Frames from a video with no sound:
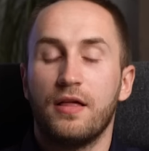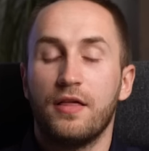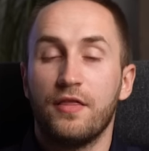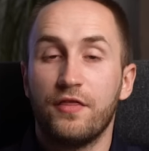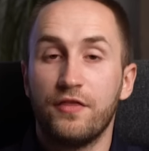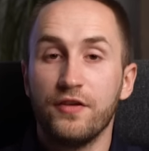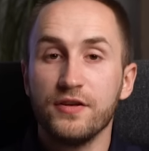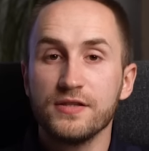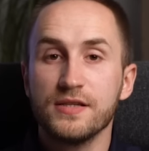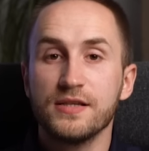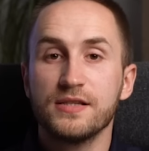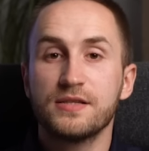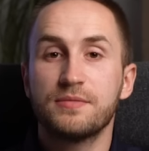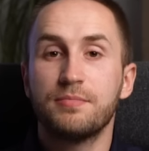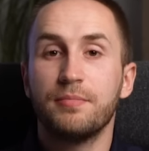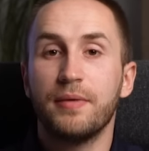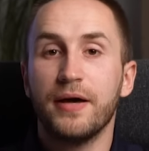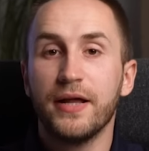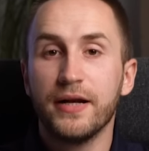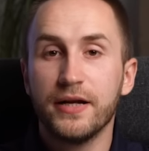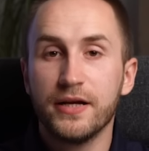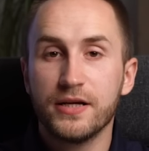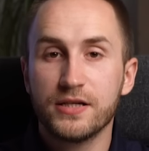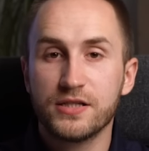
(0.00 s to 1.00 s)
This is
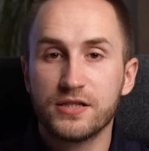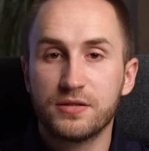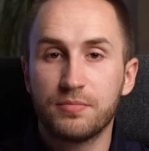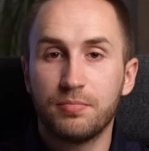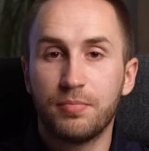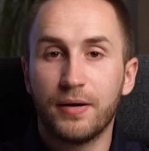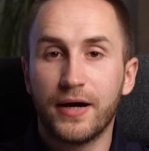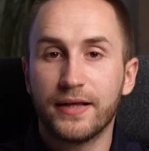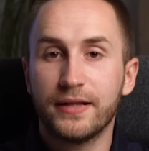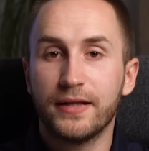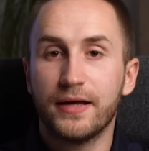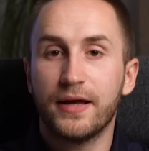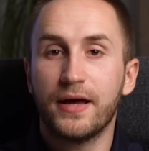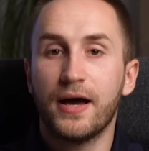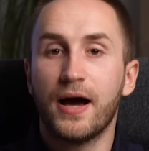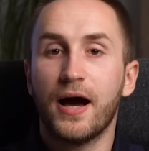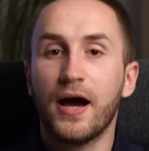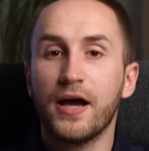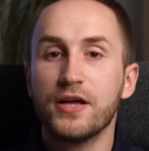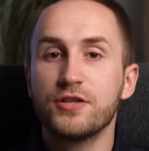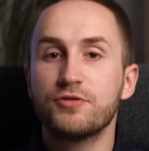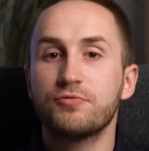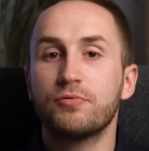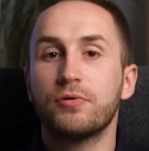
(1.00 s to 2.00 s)
managed by the
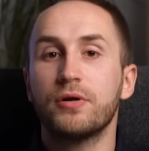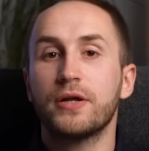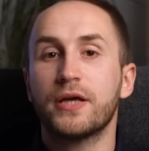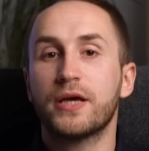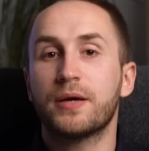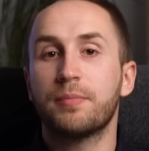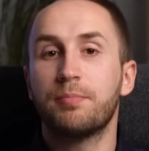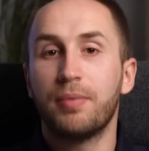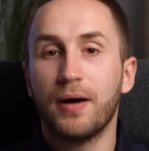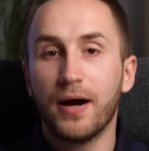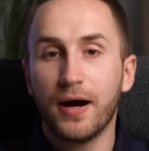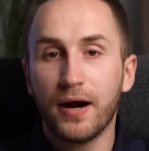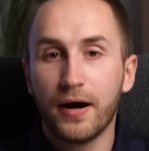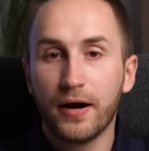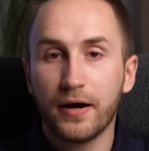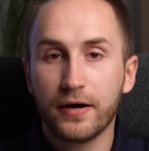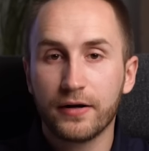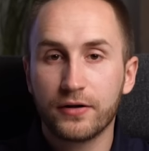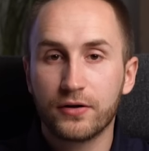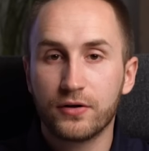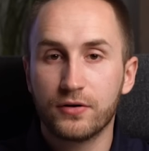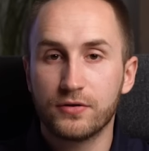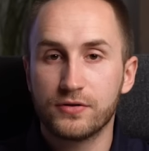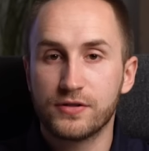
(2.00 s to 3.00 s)
hydraulic
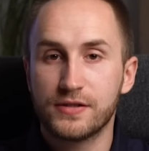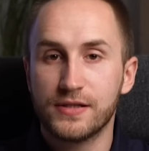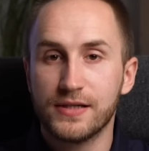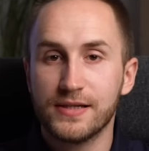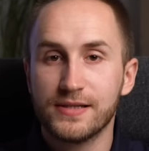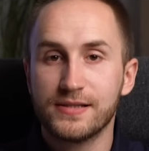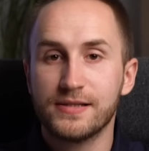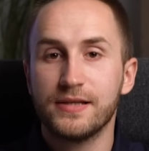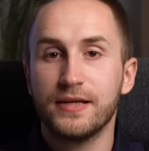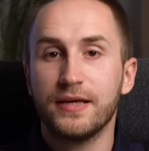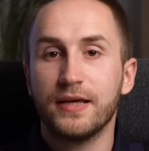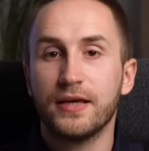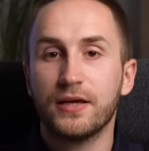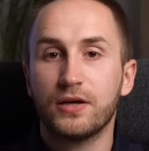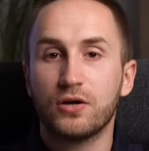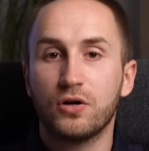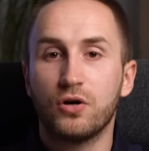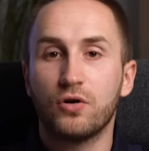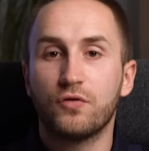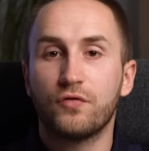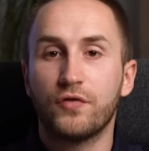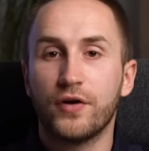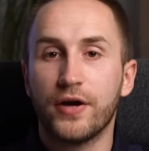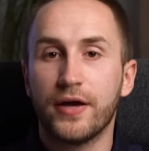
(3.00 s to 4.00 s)
part consisting
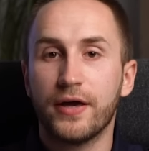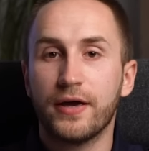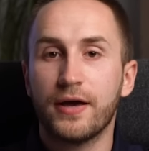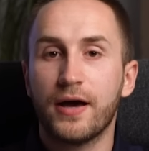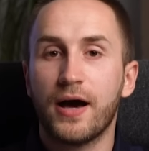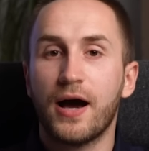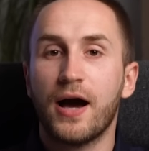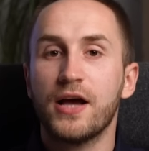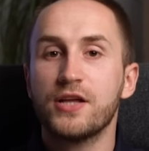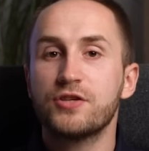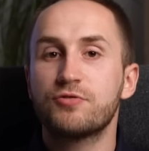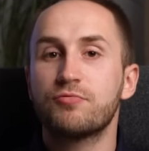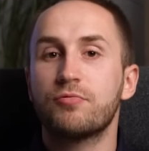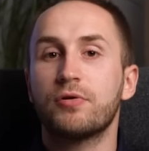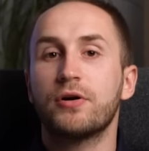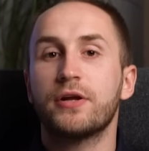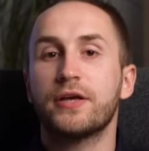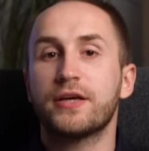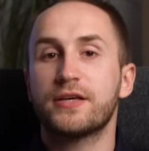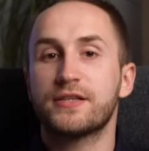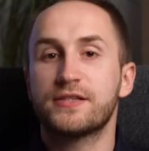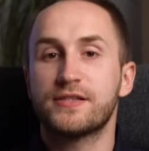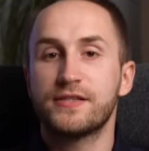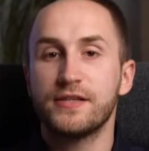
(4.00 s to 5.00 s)
of a
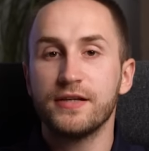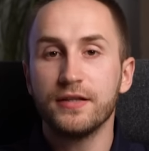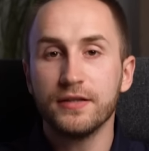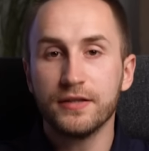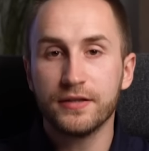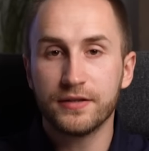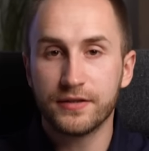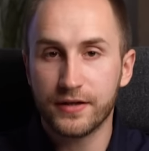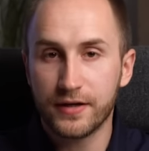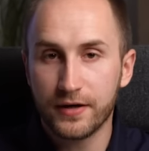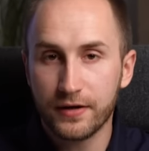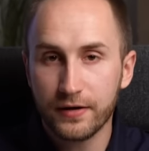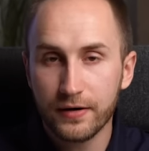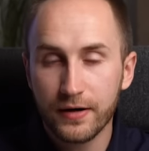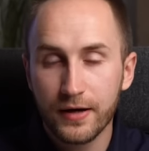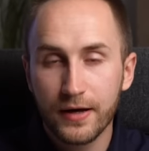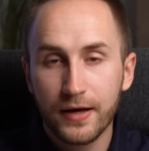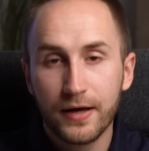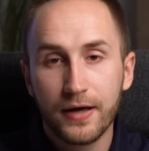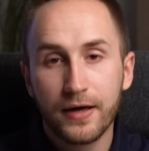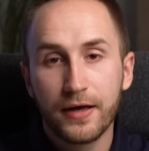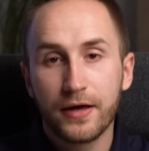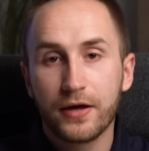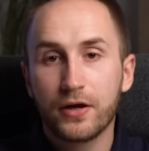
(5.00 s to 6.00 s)
hydraulic cylinder
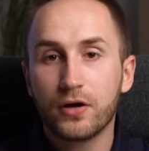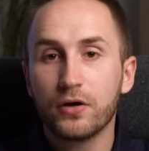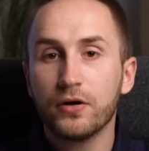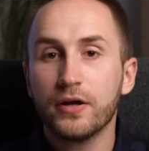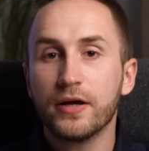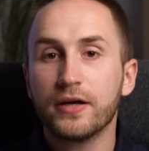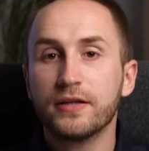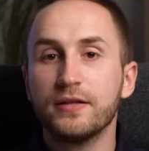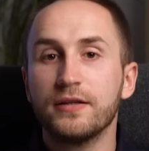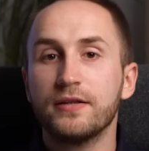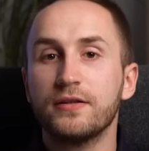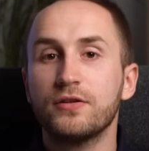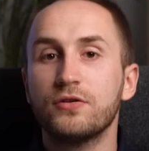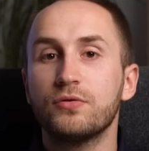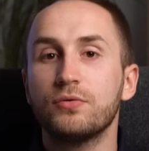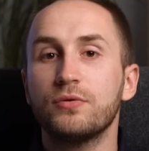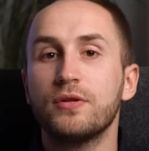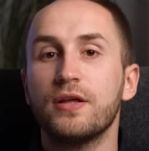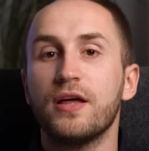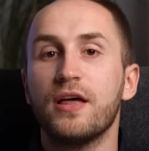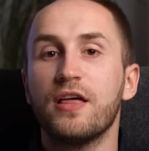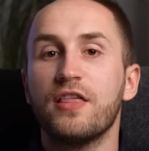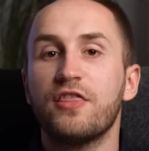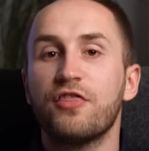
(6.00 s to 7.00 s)
connected to
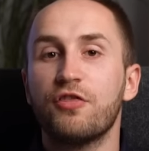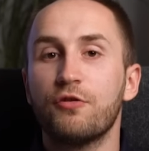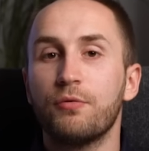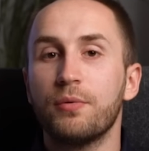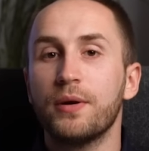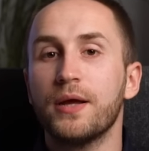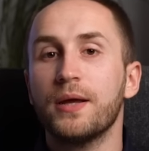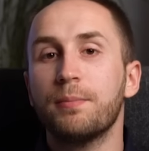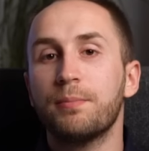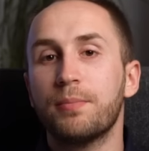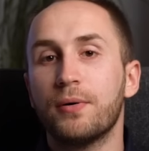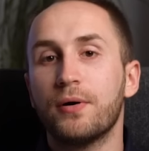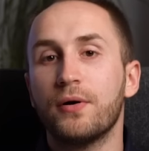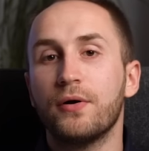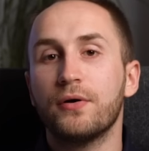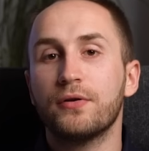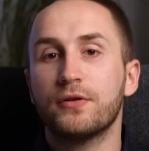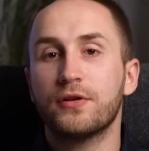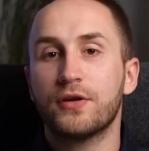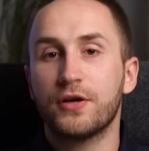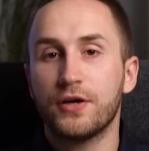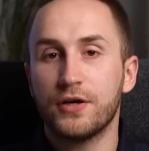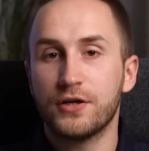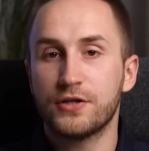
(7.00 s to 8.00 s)
the
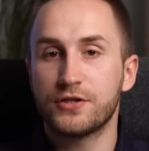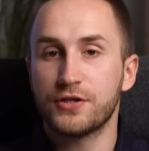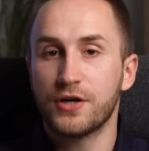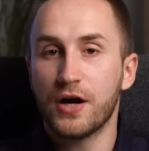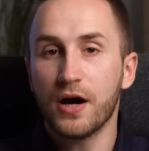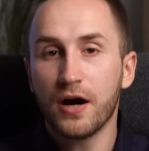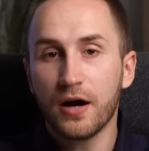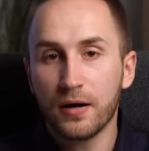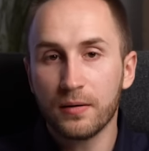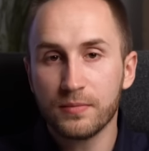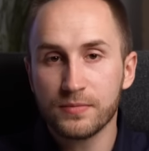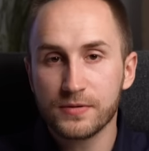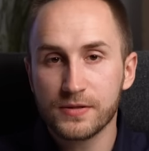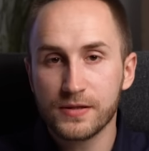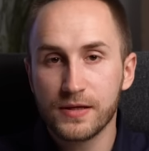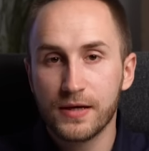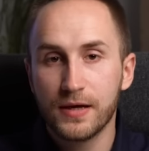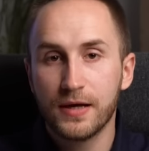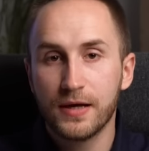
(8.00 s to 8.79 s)
three-point hitch arms,